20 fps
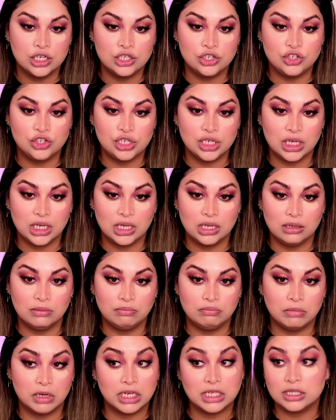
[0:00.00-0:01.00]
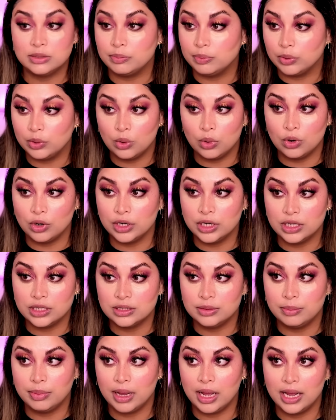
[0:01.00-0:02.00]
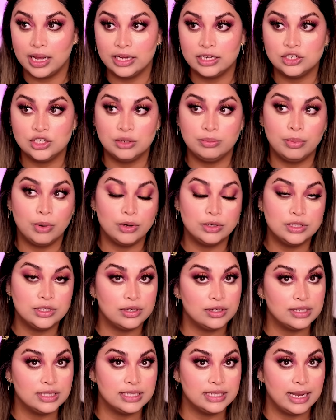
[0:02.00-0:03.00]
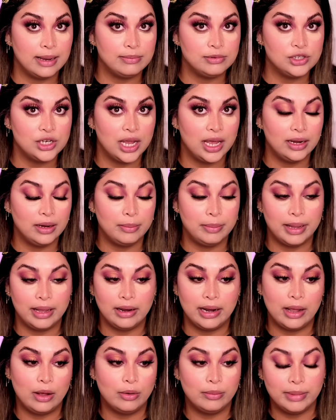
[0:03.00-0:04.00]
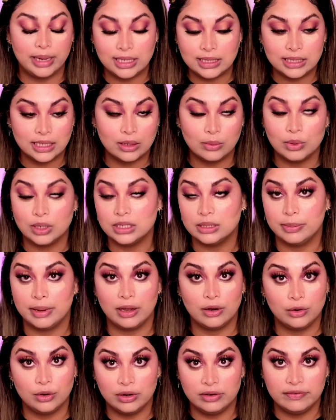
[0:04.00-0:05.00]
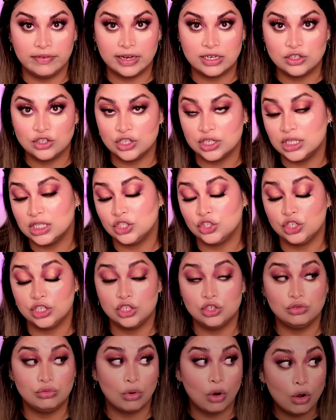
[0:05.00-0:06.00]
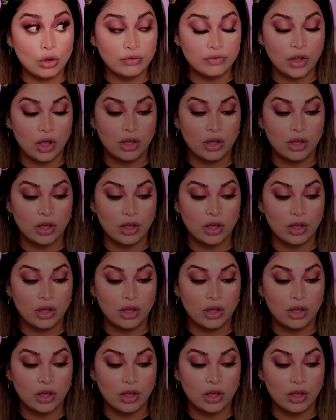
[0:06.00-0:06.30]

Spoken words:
she explored Dubai. She posted on Snapchat about how amazing it was, about her adventures. She drove